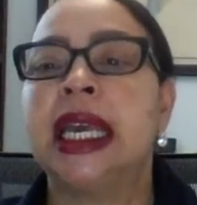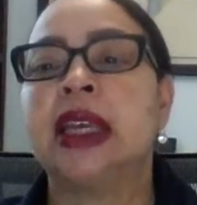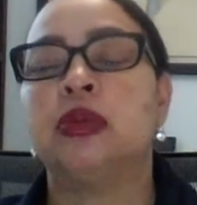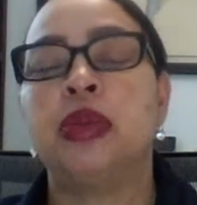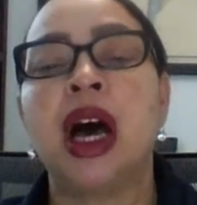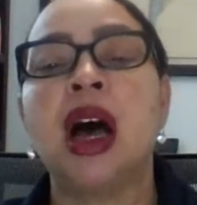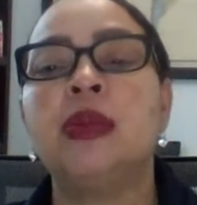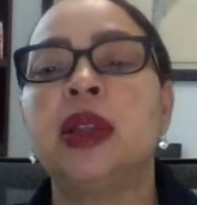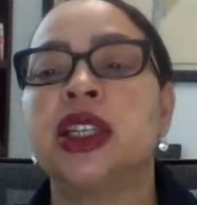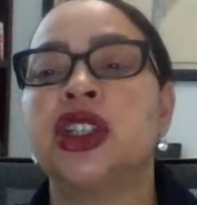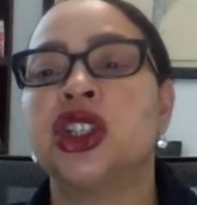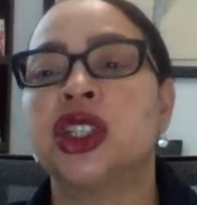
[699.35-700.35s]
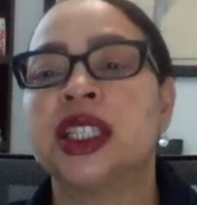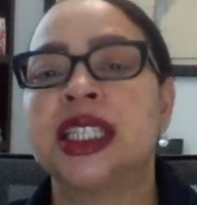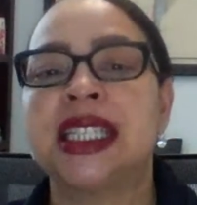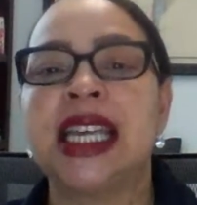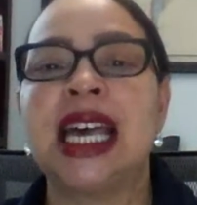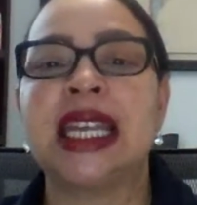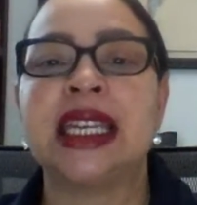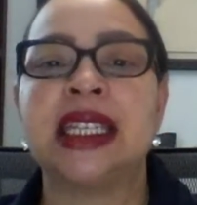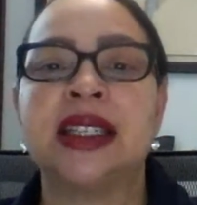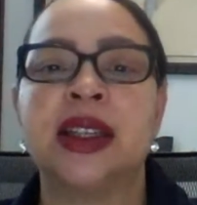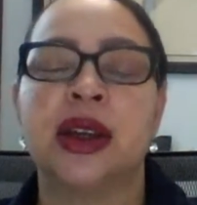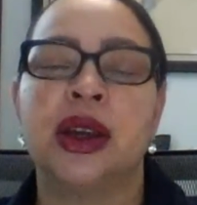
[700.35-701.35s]
in published
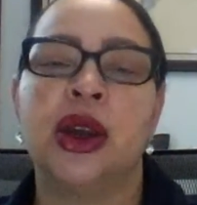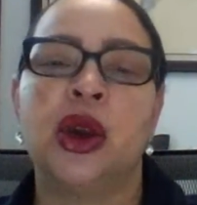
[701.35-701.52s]
studies